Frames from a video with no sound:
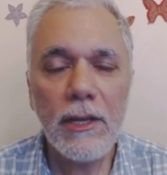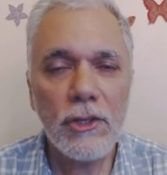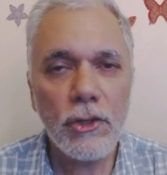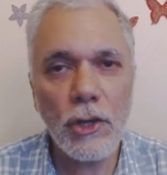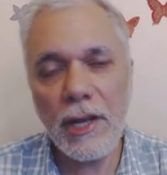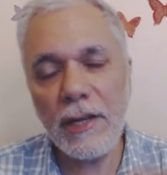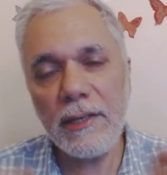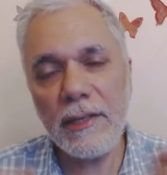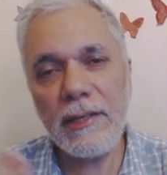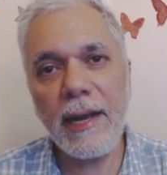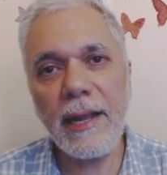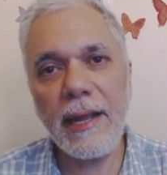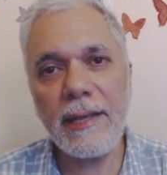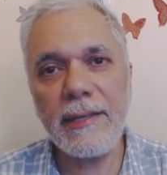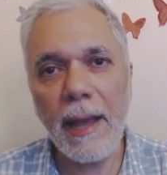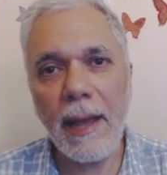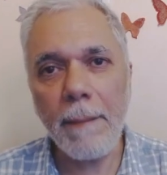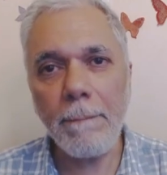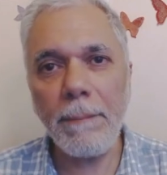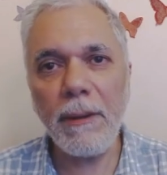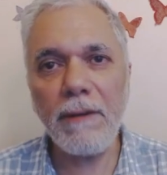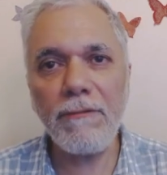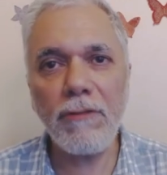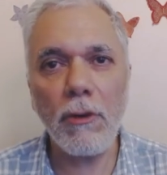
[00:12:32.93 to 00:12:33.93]
So here's an
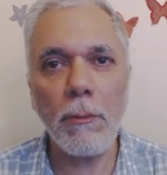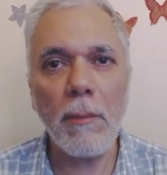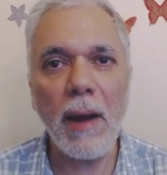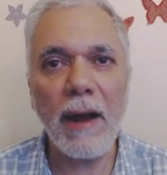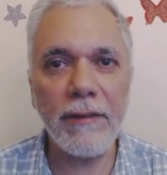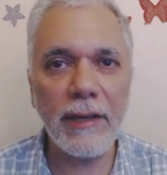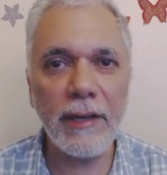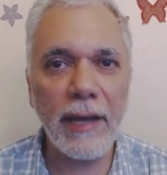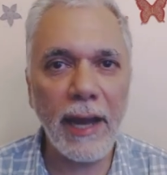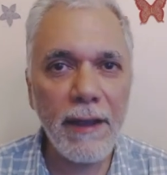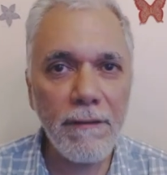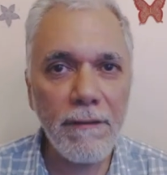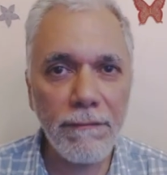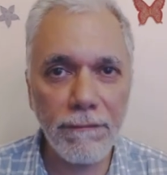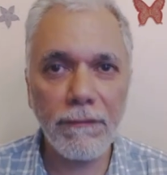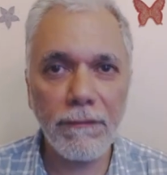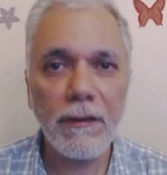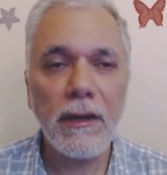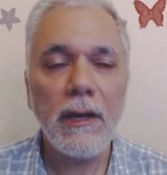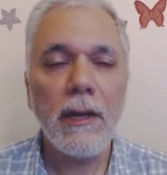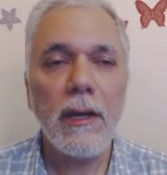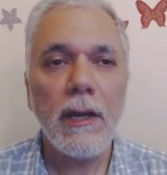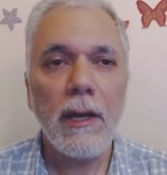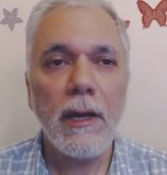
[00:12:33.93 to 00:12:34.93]
example from our
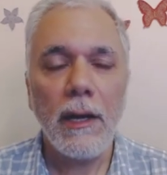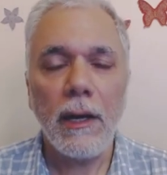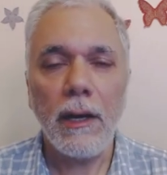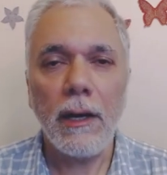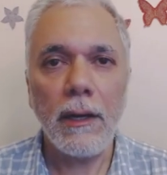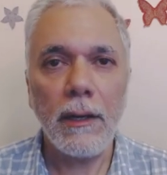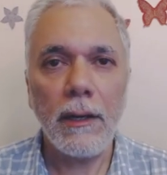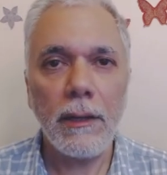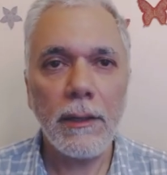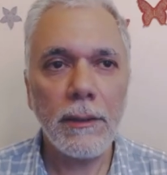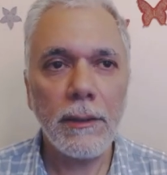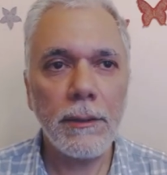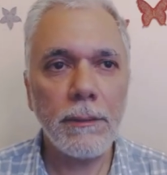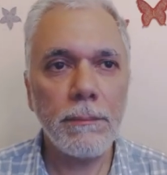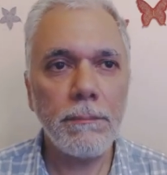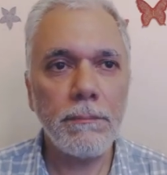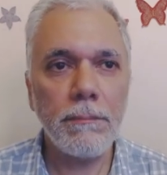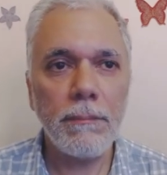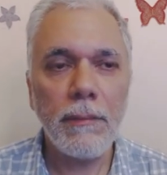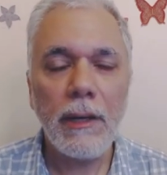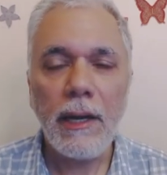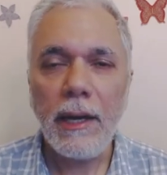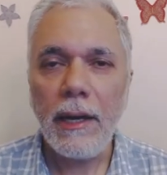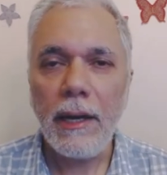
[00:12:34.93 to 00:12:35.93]
life.
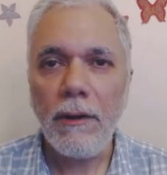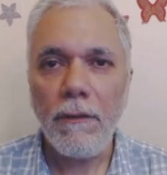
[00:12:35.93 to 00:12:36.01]
Um,